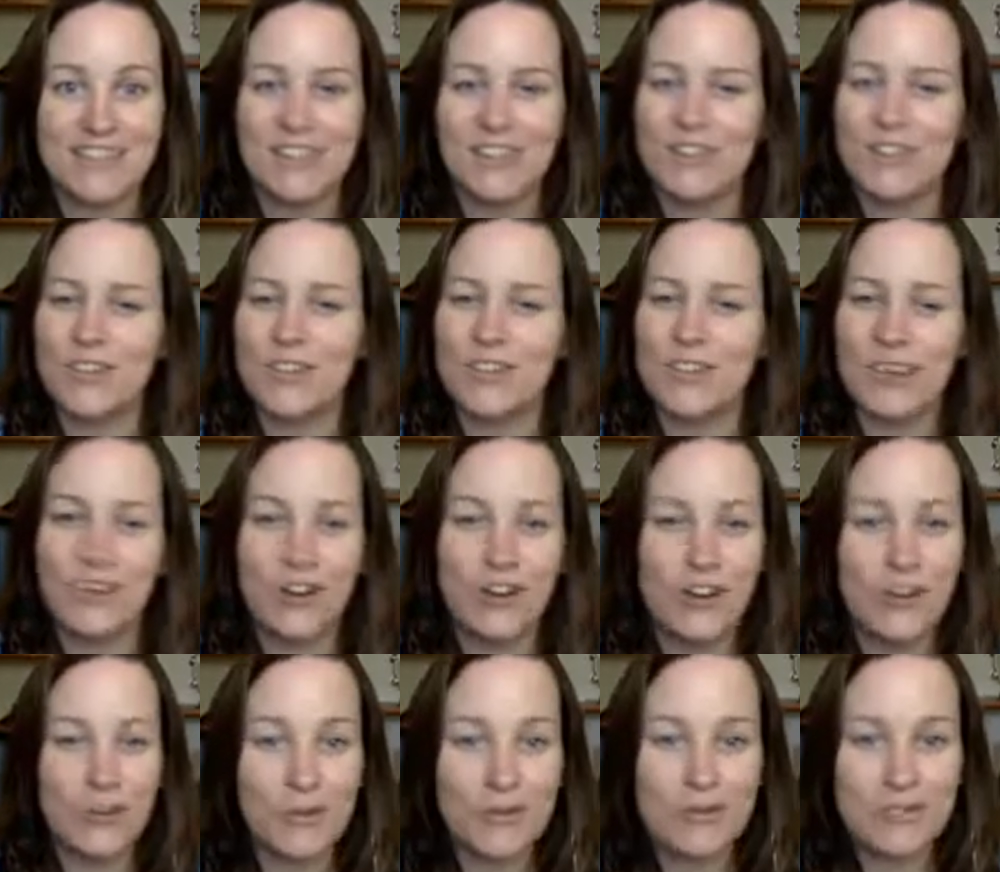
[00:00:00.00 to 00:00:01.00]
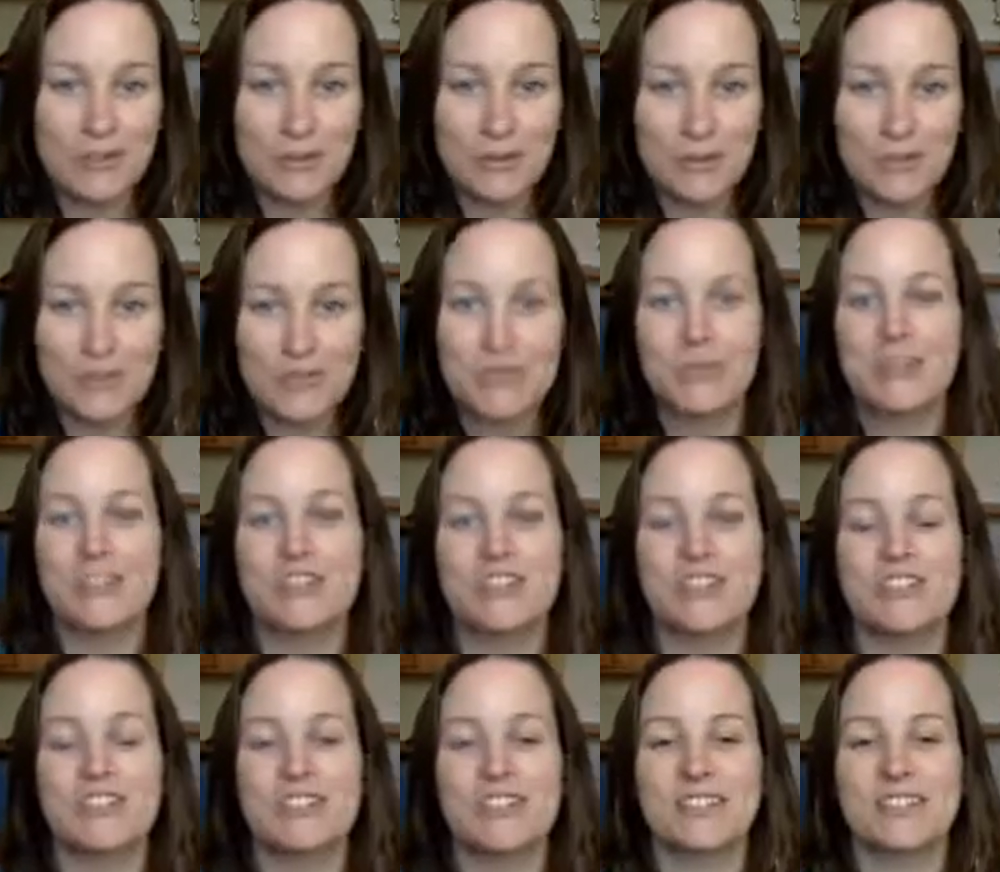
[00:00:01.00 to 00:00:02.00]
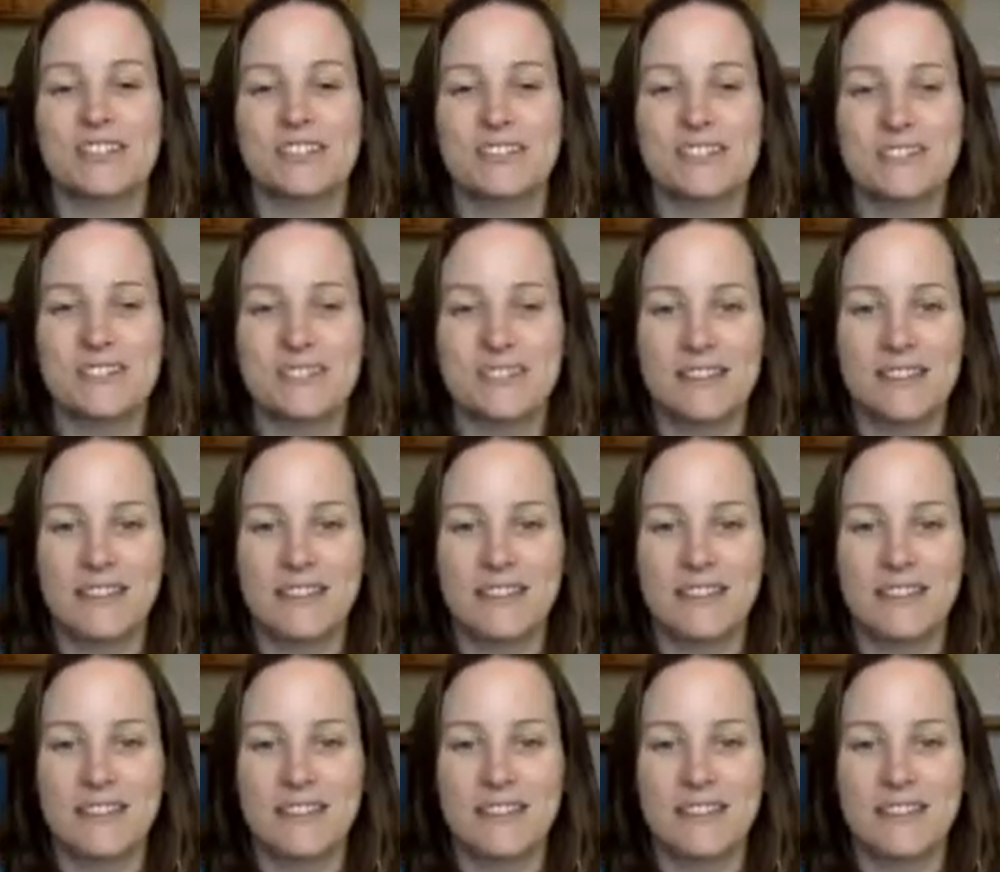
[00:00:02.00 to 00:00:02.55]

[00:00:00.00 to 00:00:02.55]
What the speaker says: You can always post questions.